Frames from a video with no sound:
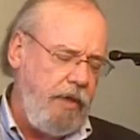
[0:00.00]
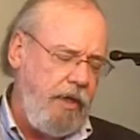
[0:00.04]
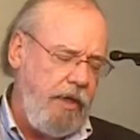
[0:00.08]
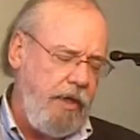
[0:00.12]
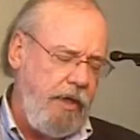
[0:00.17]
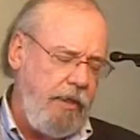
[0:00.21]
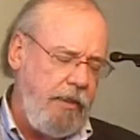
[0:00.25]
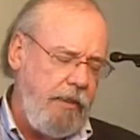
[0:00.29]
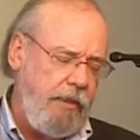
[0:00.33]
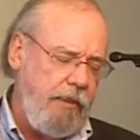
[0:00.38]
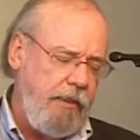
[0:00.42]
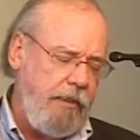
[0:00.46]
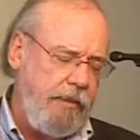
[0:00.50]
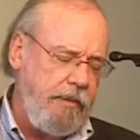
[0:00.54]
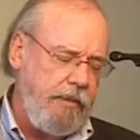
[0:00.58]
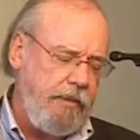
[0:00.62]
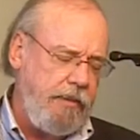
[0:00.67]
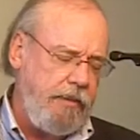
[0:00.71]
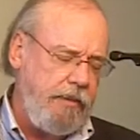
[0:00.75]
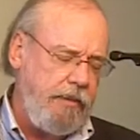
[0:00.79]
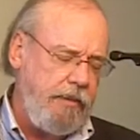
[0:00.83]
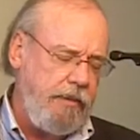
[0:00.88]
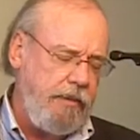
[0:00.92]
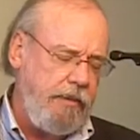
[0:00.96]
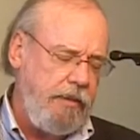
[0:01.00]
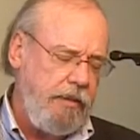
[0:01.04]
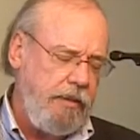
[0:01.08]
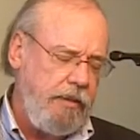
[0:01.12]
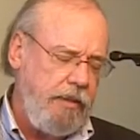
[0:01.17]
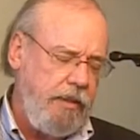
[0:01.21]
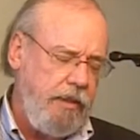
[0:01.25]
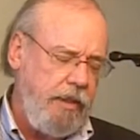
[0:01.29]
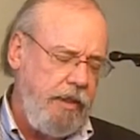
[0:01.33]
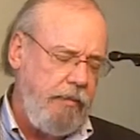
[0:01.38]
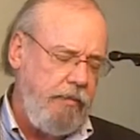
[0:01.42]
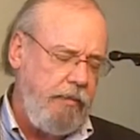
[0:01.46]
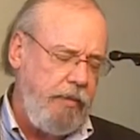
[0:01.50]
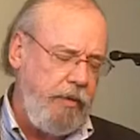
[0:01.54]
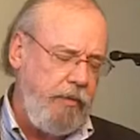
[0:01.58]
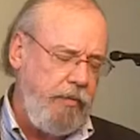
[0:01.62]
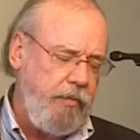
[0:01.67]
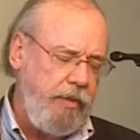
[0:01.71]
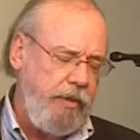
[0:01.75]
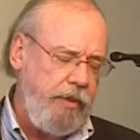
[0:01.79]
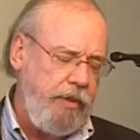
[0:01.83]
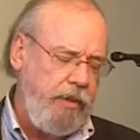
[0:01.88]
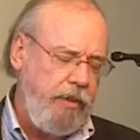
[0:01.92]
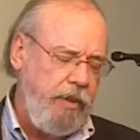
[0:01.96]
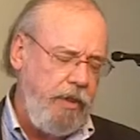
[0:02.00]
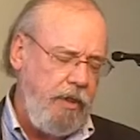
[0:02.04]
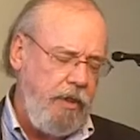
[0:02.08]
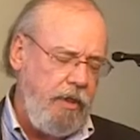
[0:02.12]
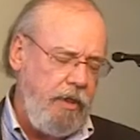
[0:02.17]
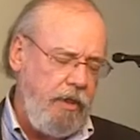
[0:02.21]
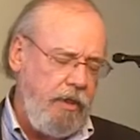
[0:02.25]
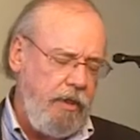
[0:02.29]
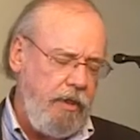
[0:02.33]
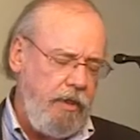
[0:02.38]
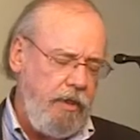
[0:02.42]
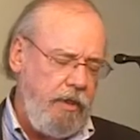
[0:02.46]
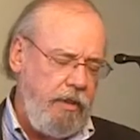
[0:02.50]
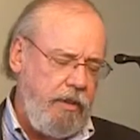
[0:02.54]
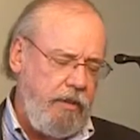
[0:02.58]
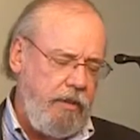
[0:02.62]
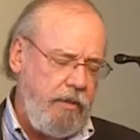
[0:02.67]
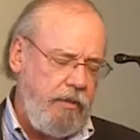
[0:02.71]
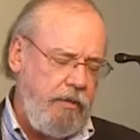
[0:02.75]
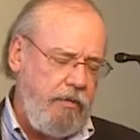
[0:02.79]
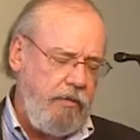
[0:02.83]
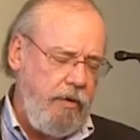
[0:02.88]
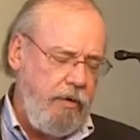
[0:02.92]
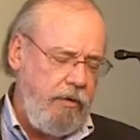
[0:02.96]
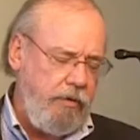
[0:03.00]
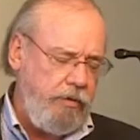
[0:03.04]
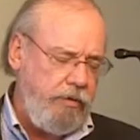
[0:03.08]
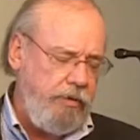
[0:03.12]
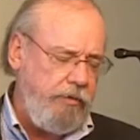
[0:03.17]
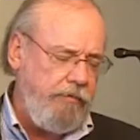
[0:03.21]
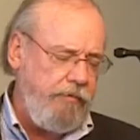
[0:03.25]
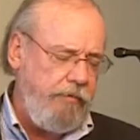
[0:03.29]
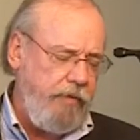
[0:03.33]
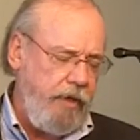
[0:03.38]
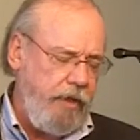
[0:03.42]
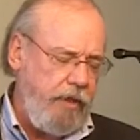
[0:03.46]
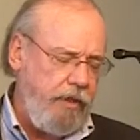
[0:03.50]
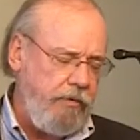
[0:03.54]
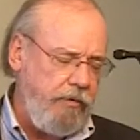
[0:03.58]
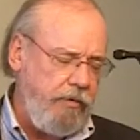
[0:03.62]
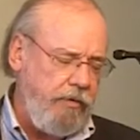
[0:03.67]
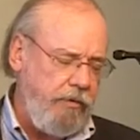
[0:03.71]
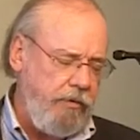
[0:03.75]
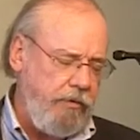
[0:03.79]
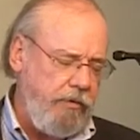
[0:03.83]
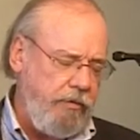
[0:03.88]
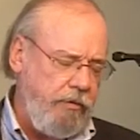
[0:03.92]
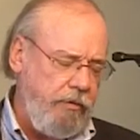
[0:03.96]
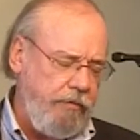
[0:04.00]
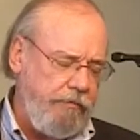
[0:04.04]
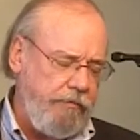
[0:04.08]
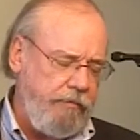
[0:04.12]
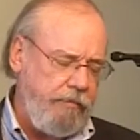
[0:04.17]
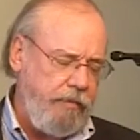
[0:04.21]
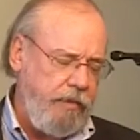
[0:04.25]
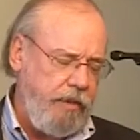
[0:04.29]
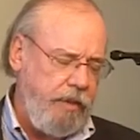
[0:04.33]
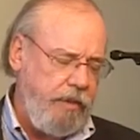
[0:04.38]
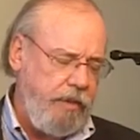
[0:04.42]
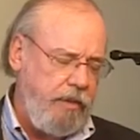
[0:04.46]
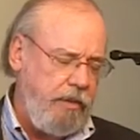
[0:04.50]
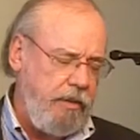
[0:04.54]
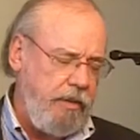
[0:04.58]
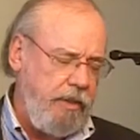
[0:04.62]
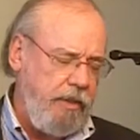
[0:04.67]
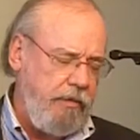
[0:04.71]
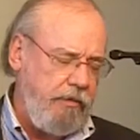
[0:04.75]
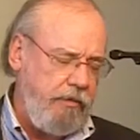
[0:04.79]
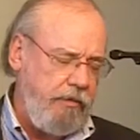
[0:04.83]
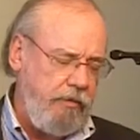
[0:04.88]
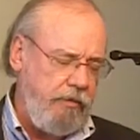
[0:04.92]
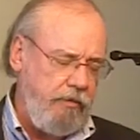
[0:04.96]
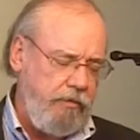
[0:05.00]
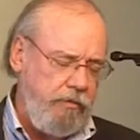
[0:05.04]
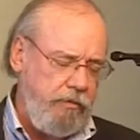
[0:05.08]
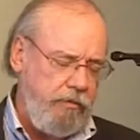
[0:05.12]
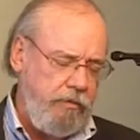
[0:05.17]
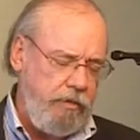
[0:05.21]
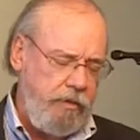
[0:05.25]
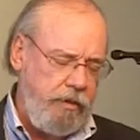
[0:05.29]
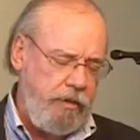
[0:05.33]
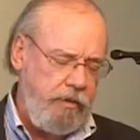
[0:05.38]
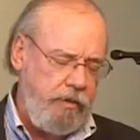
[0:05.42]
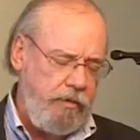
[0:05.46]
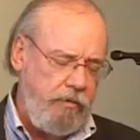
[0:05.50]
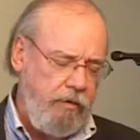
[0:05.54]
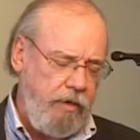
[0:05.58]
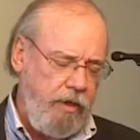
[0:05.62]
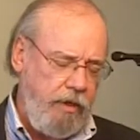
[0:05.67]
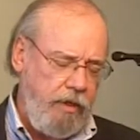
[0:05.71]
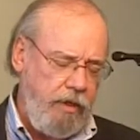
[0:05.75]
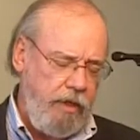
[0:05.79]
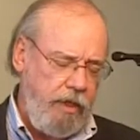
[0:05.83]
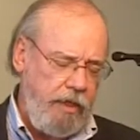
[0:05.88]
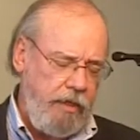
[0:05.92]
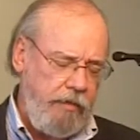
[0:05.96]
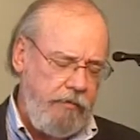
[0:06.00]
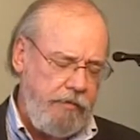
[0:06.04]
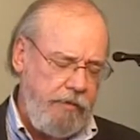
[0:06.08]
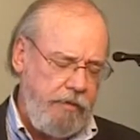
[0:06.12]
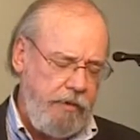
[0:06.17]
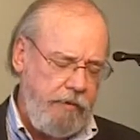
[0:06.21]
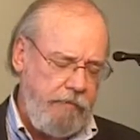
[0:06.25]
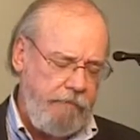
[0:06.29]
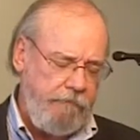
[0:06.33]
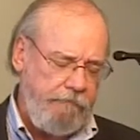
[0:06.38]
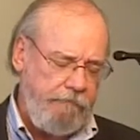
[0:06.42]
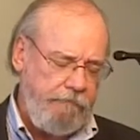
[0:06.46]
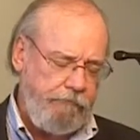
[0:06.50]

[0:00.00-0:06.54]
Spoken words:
and may we grow to follow you and allow you into our lives